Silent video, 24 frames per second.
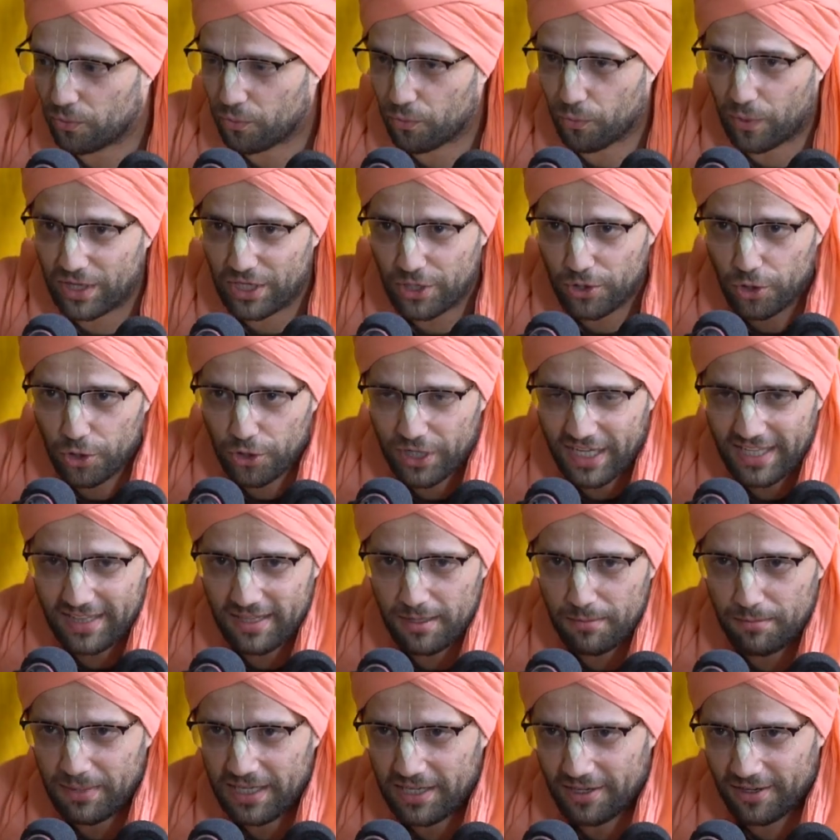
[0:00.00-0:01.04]
When you look in
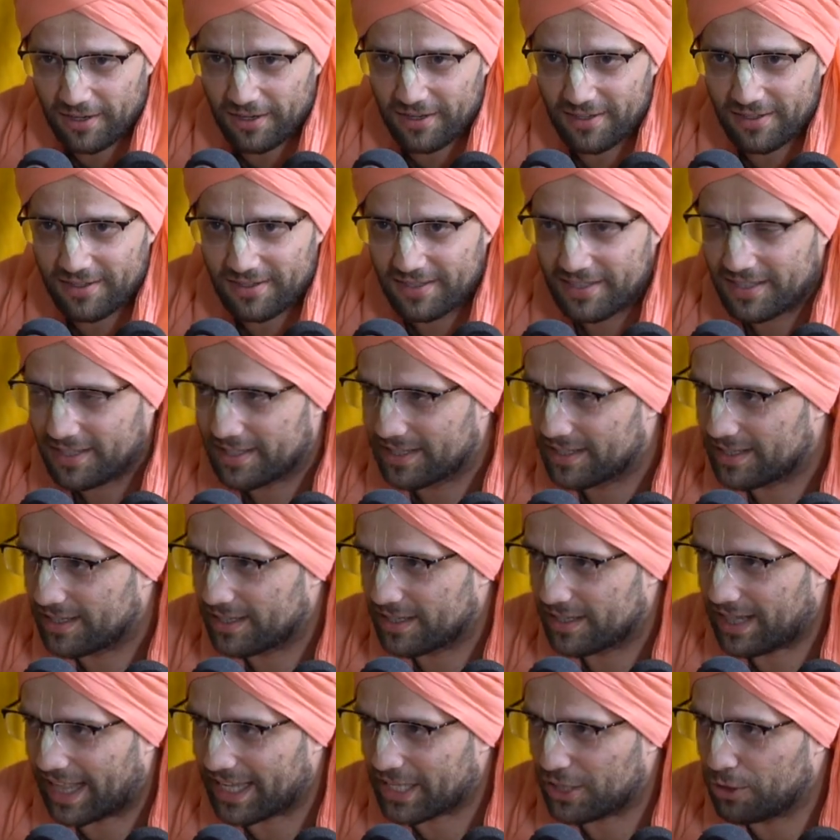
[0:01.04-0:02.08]
the mirror,
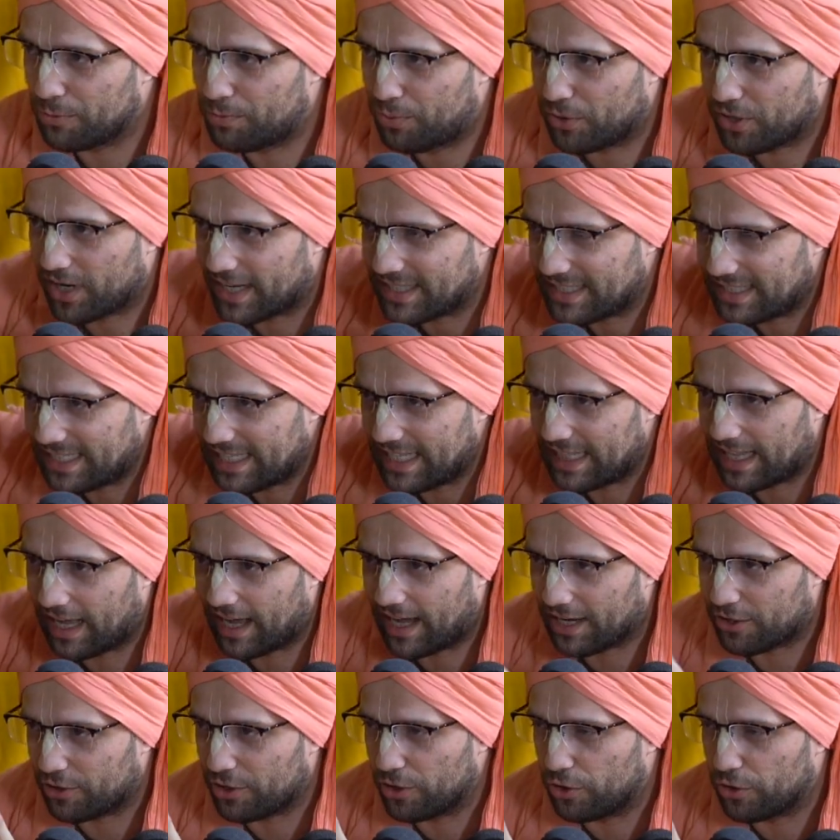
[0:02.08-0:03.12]
like you put on
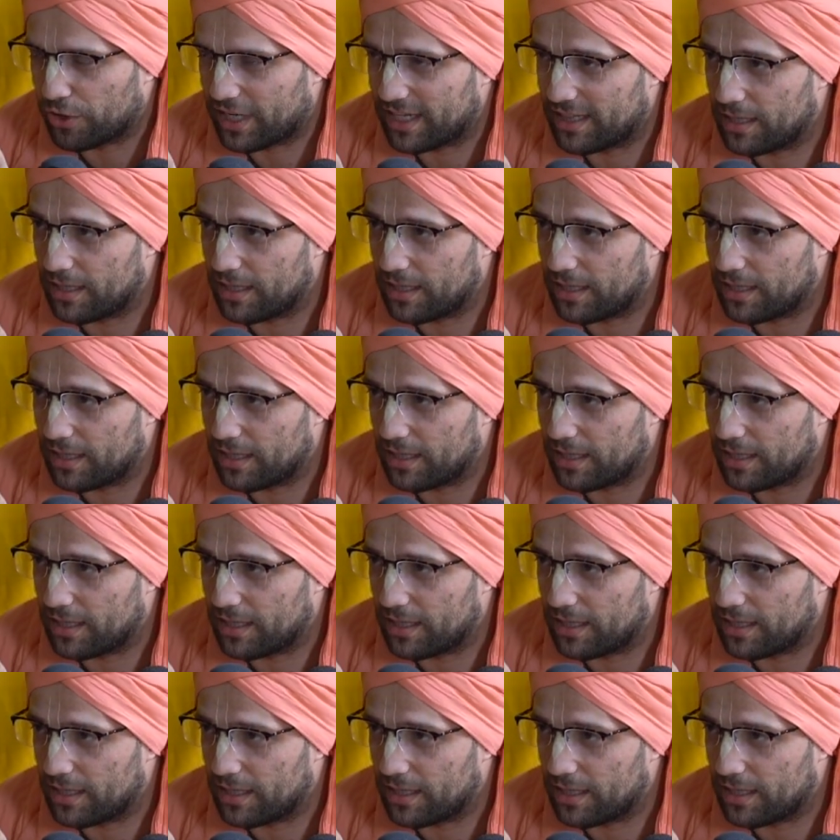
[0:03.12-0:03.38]
tilak or you look